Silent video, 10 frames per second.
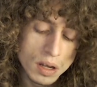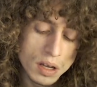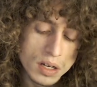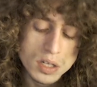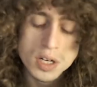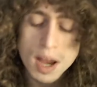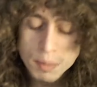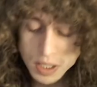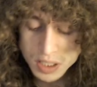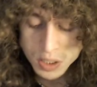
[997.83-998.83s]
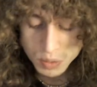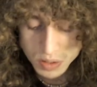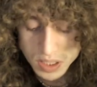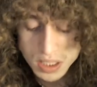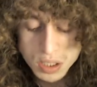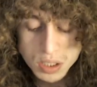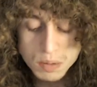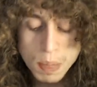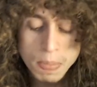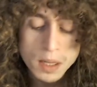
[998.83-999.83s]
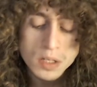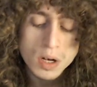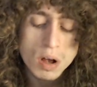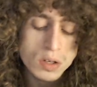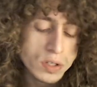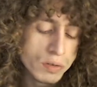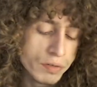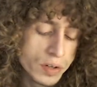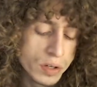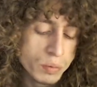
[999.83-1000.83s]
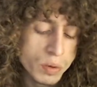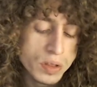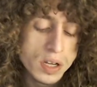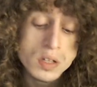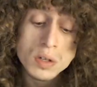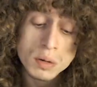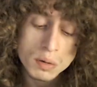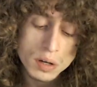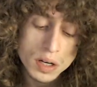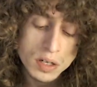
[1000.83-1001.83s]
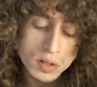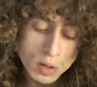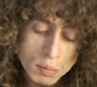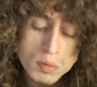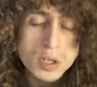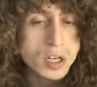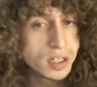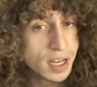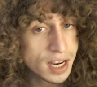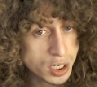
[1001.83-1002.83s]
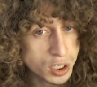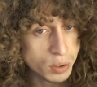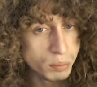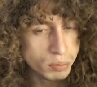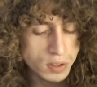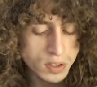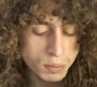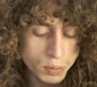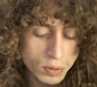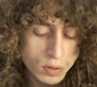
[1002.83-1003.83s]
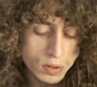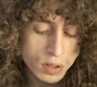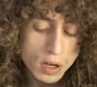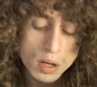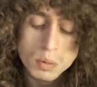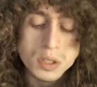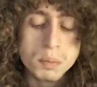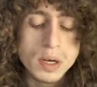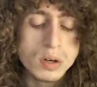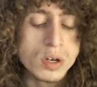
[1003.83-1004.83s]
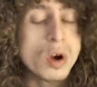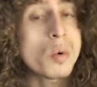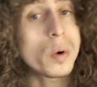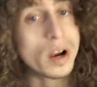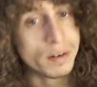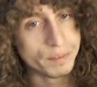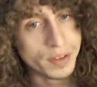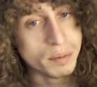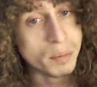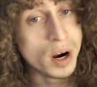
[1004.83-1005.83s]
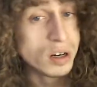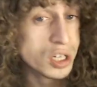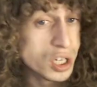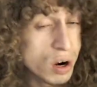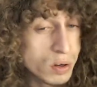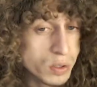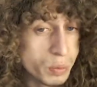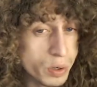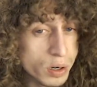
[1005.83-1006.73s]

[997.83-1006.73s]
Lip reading: Jaimini Jyotish is also filled with interpretational principles which appear nowhere in Parashara's work.